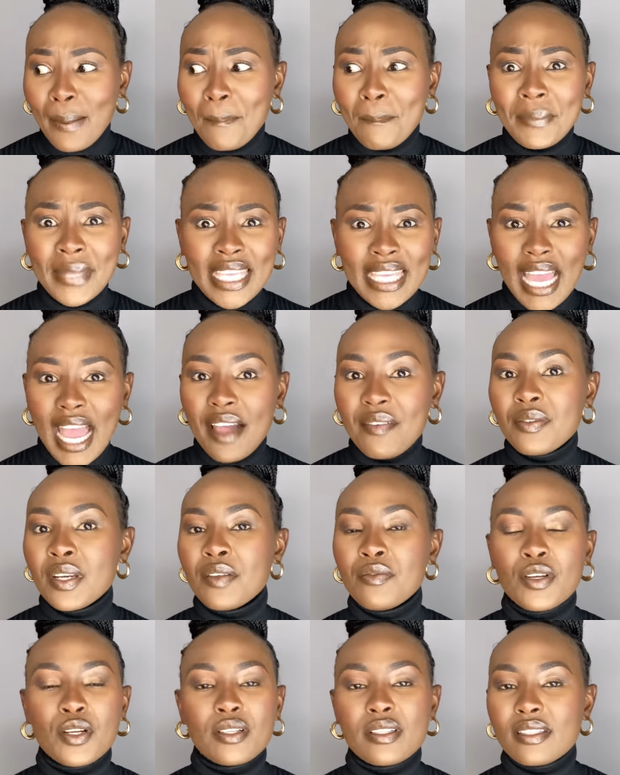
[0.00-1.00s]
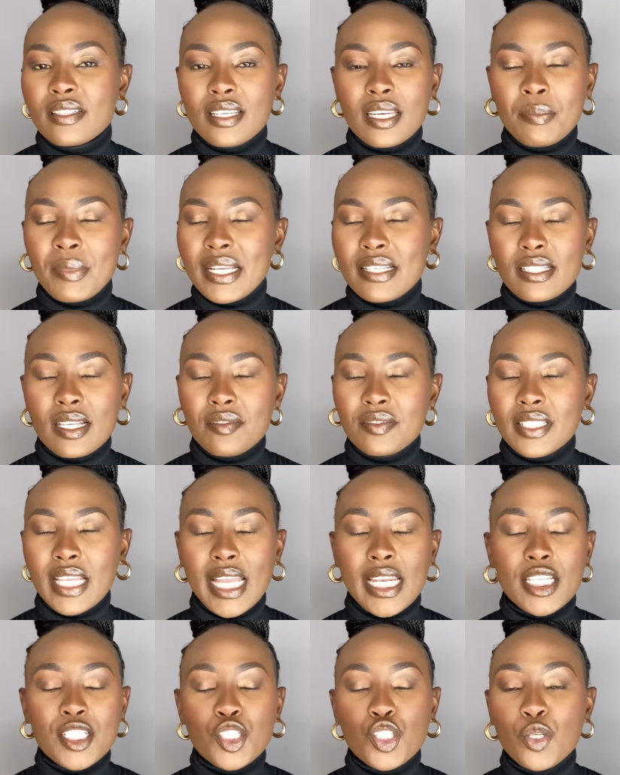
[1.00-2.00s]
me i've never considered myself
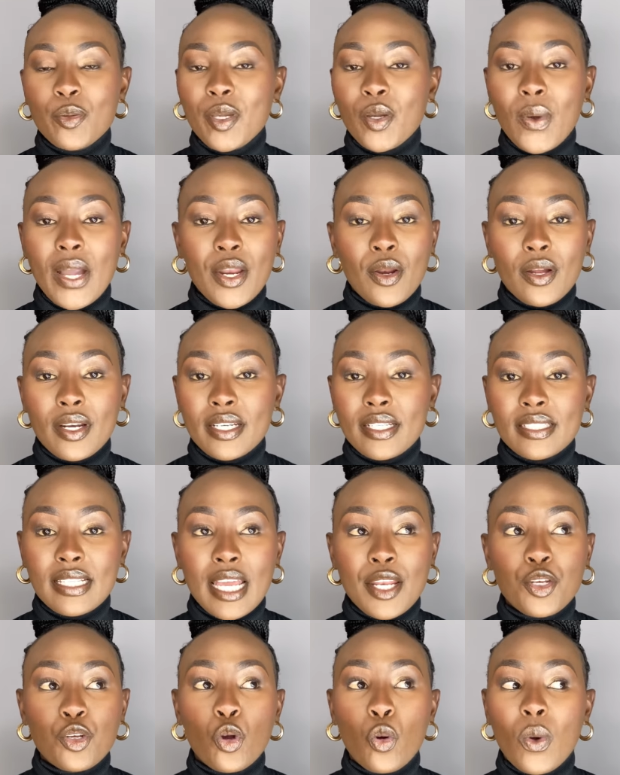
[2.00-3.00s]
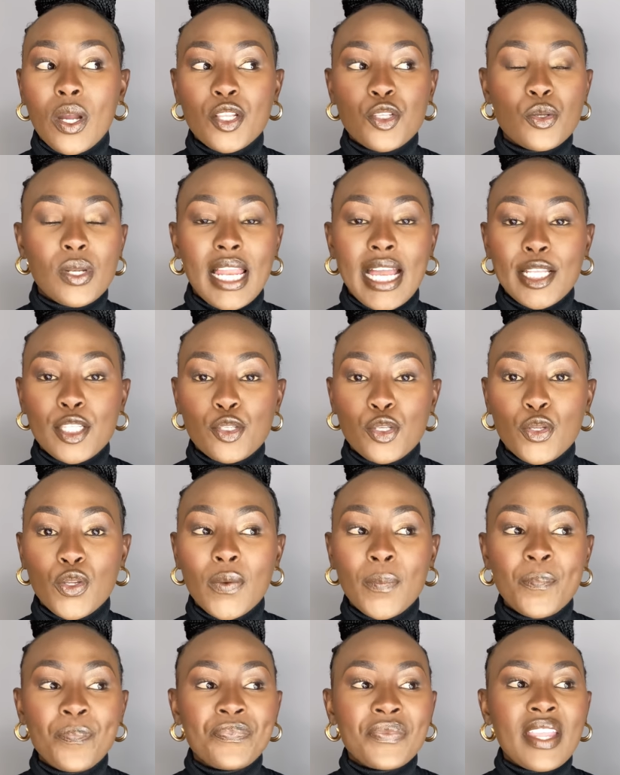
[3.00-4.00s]
stylish to be quite honest i don't want to lie to
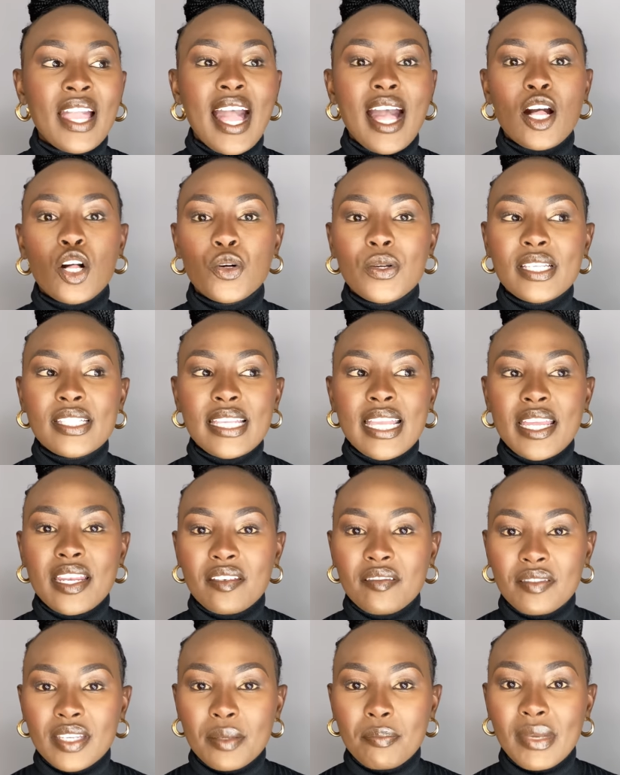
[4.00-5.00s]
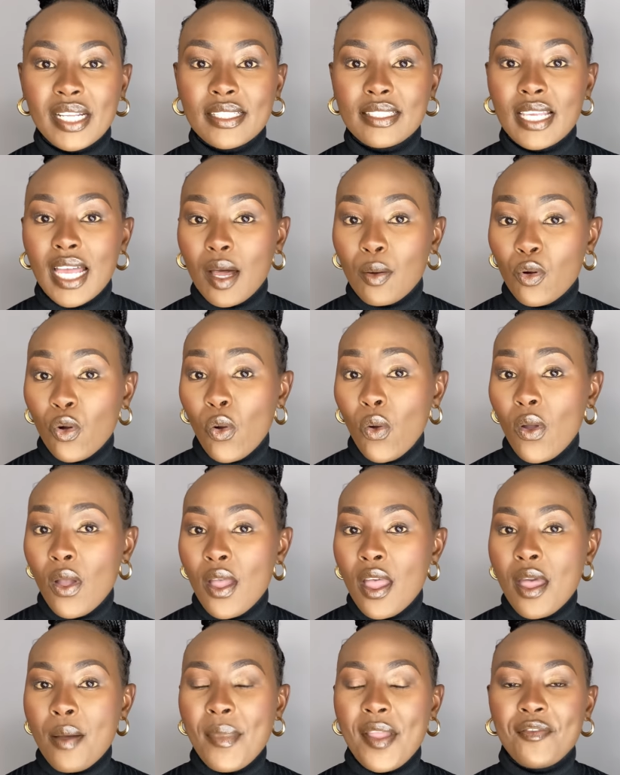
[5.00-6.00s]
you i always envied matao
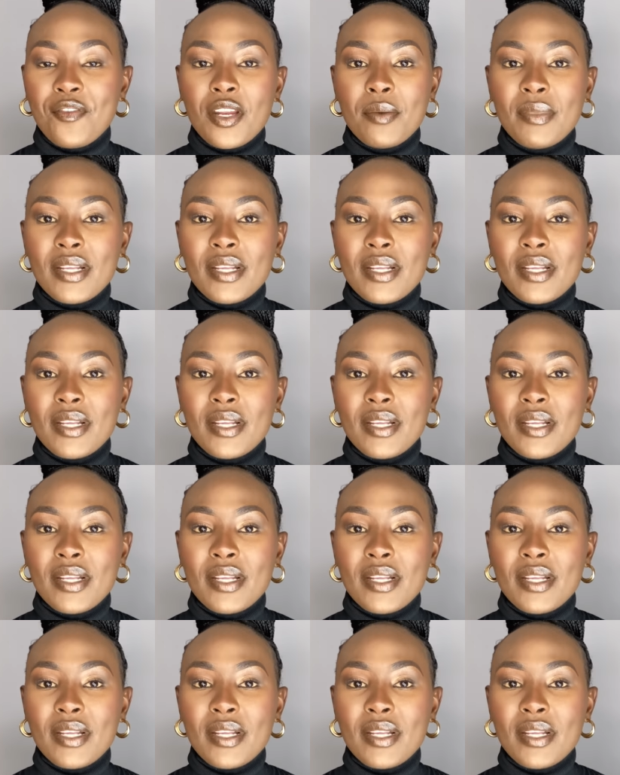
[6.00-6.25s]
my friend